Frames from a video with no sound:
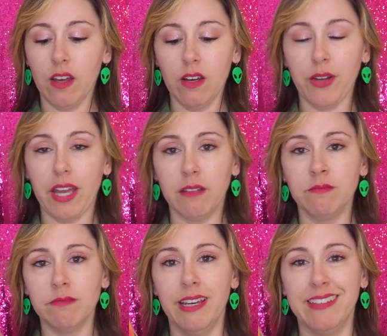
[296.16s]
Okay,
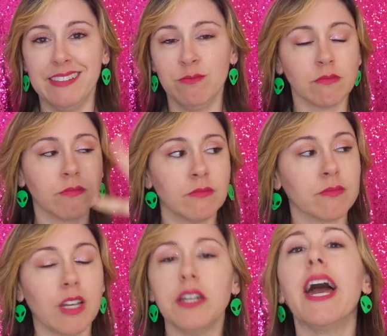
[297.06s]

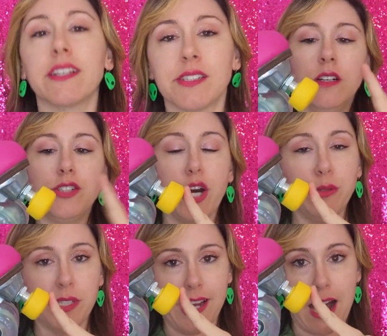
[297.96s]
next, toe
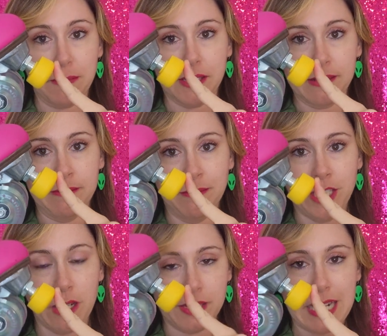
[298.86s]
stops.
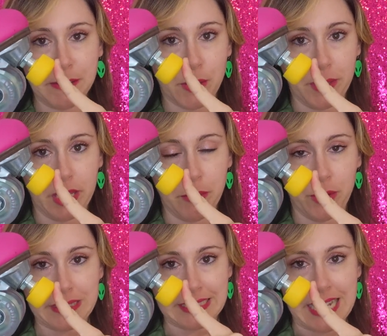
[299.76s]
Toe stops are really
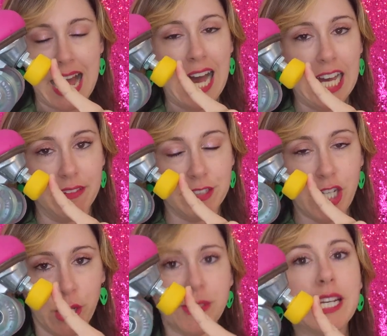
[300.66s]
important. I have a
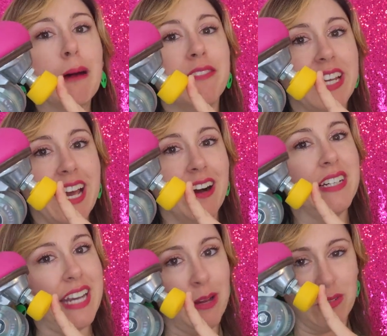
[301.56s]
toe stop video,
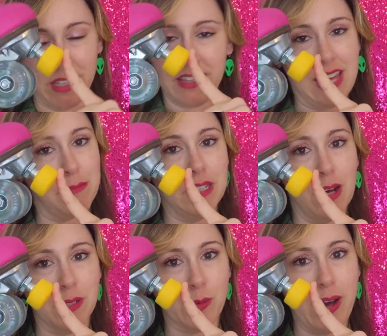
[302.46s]
and I will link that below
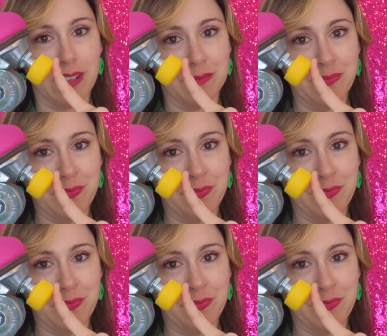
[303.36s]
as well.